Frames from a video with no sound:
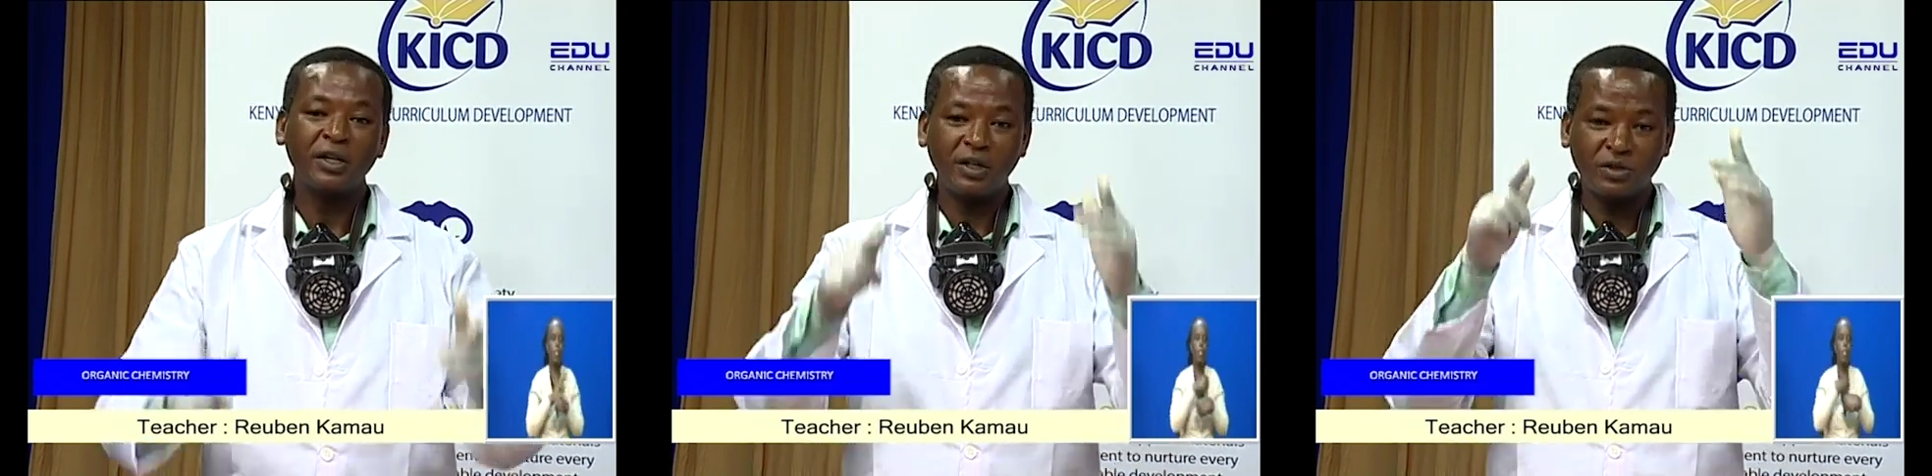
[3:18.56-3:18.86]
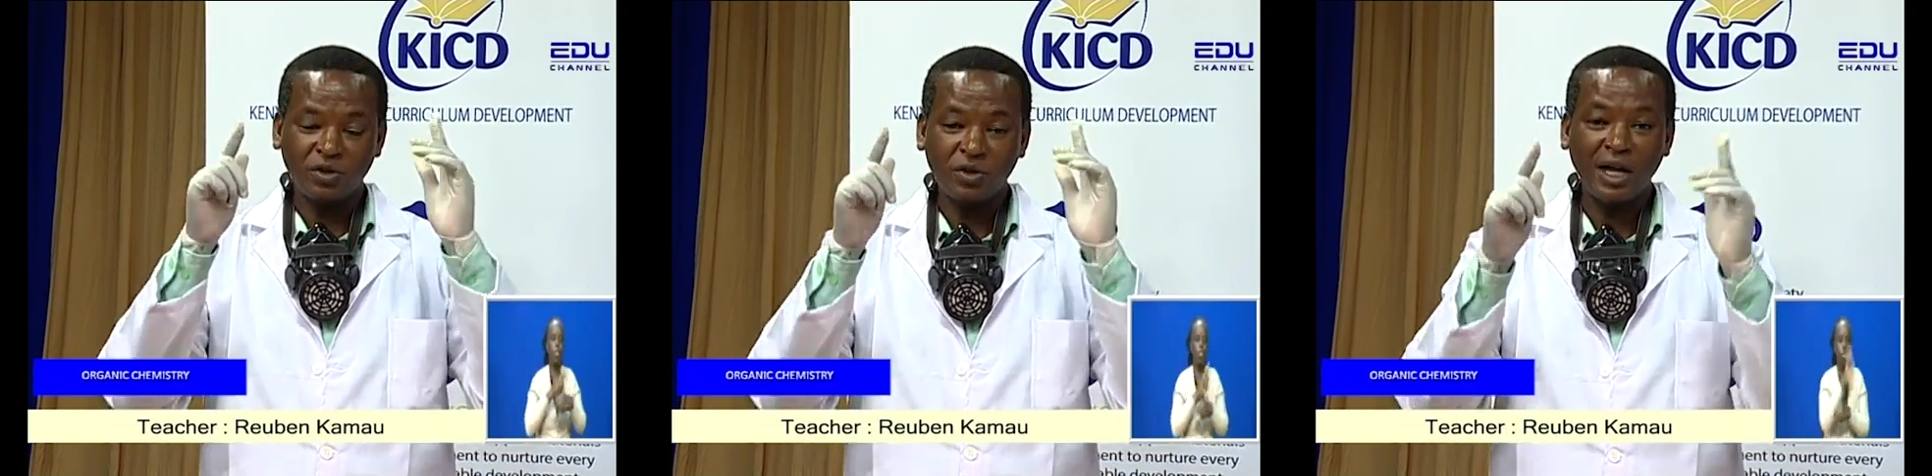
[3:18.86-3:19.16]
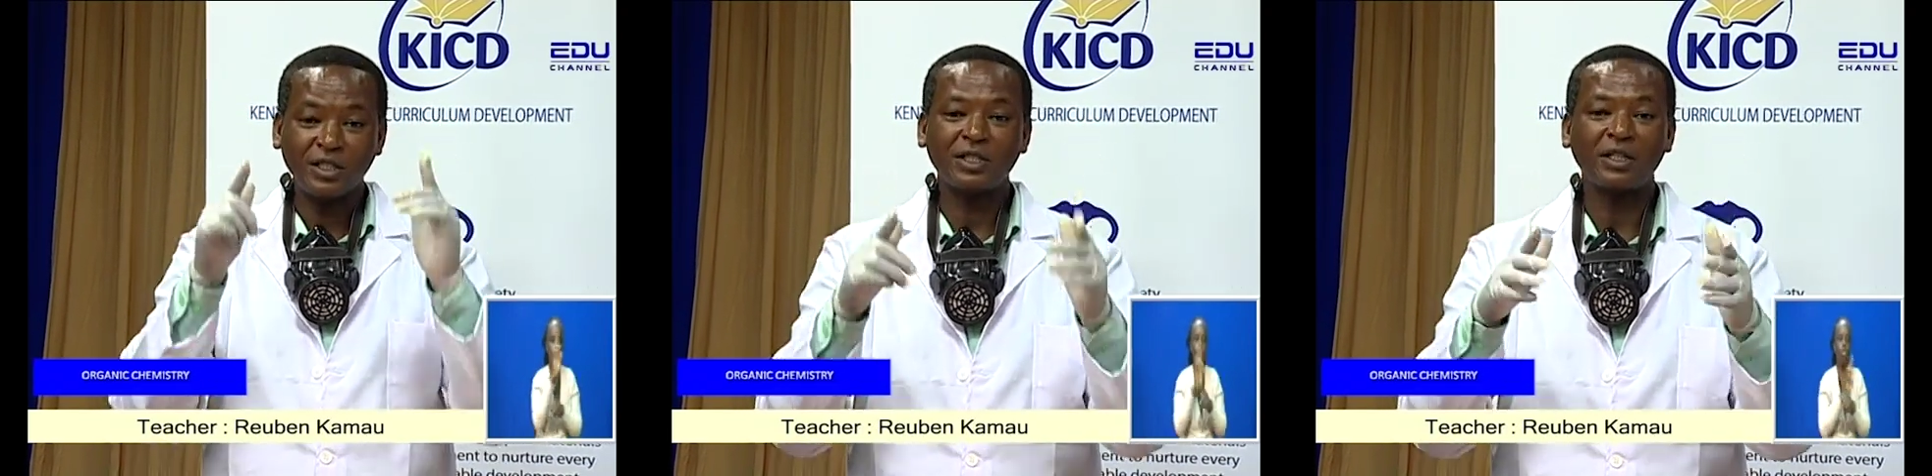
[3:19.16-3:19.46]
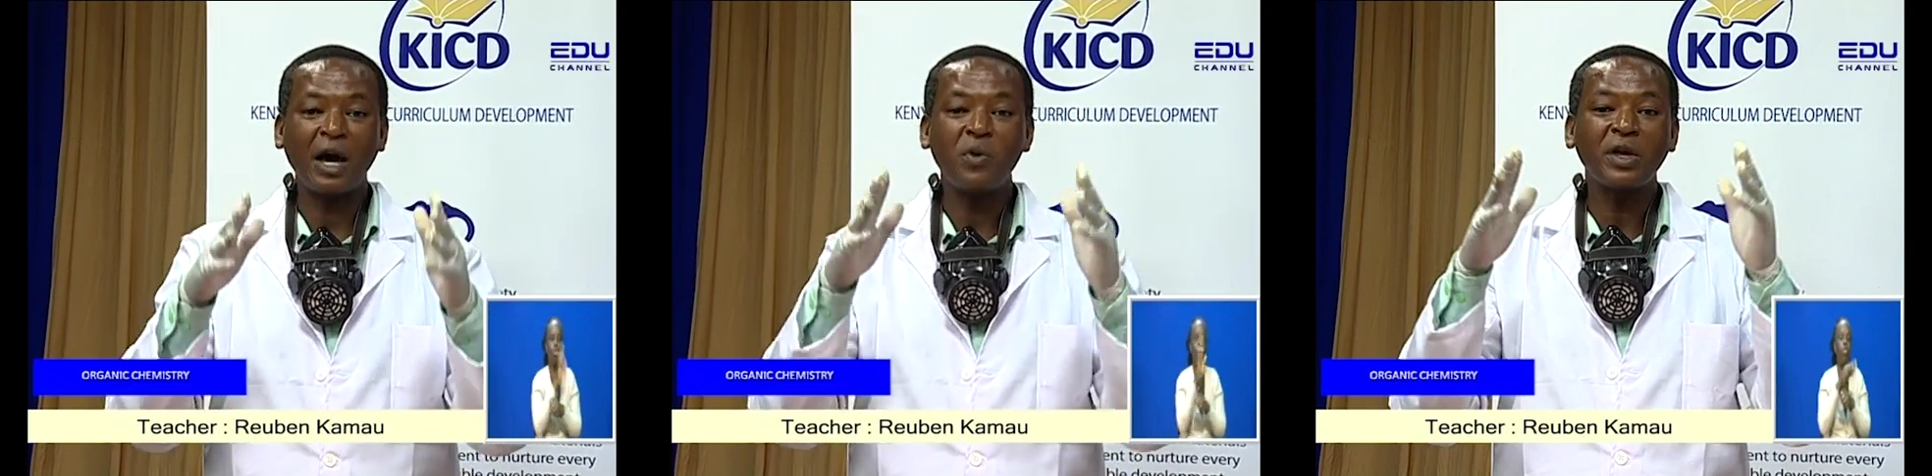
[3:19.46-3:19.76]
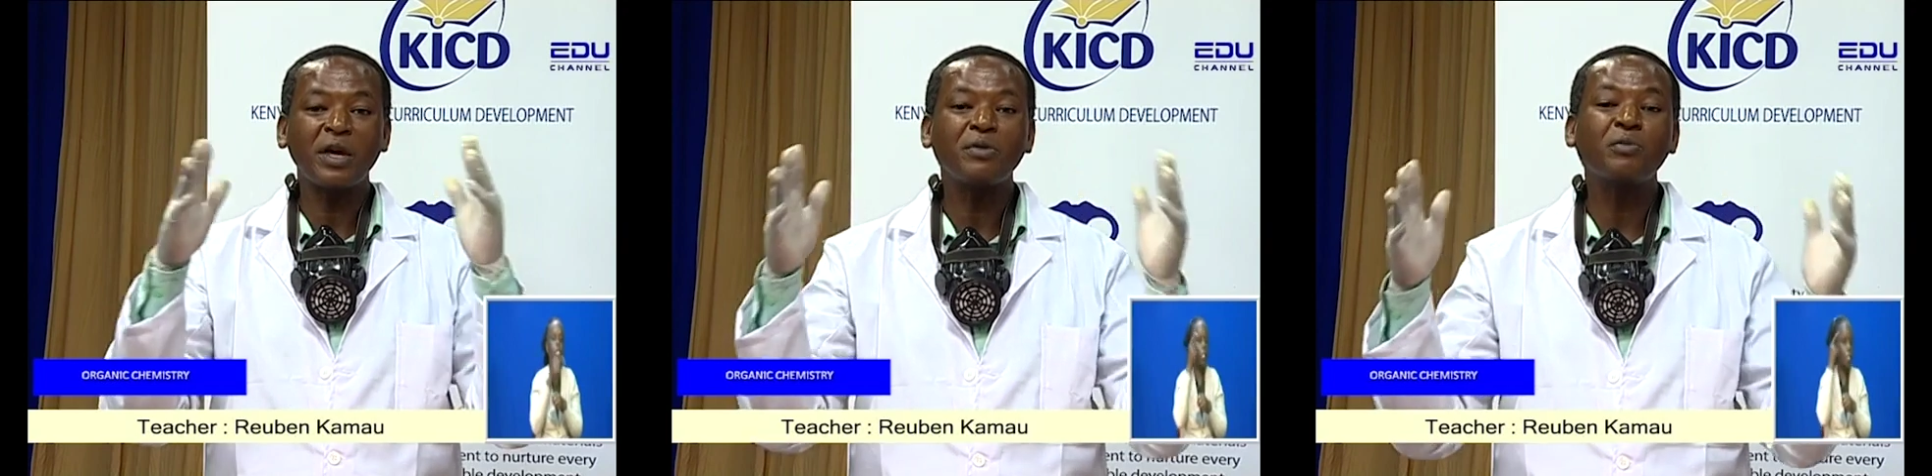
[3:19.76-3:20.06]
so that now we
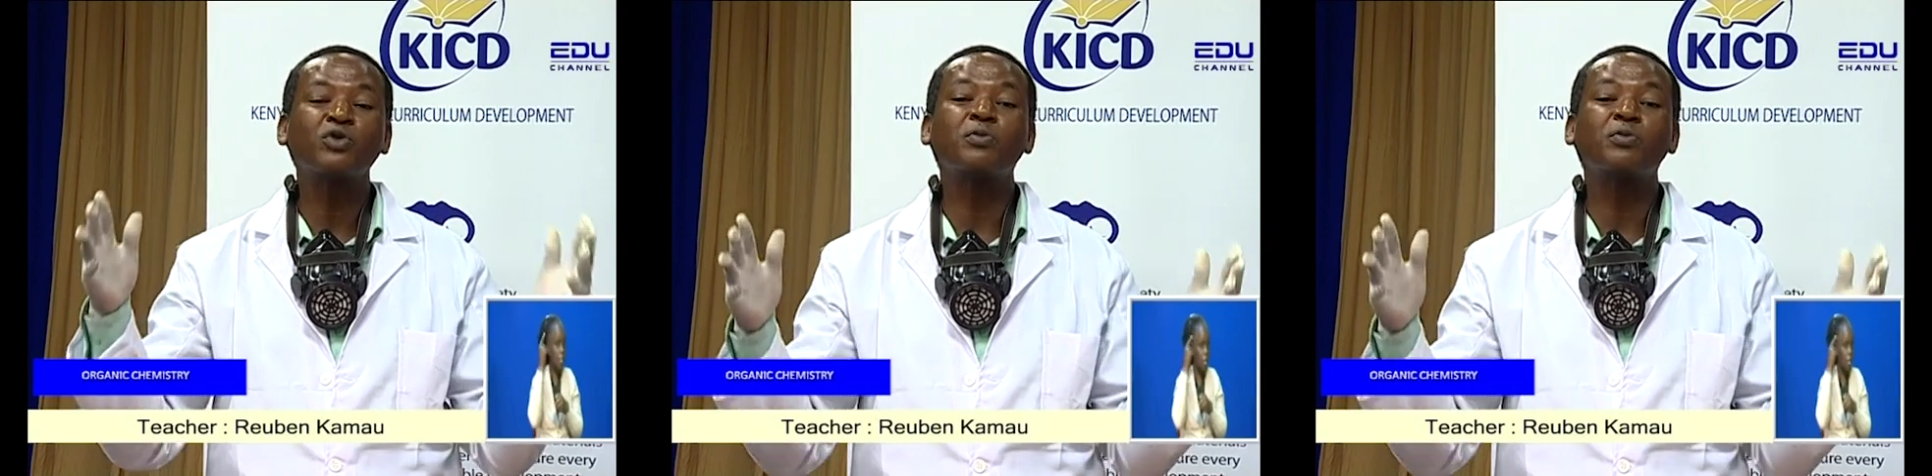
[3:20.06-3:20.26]
can be able to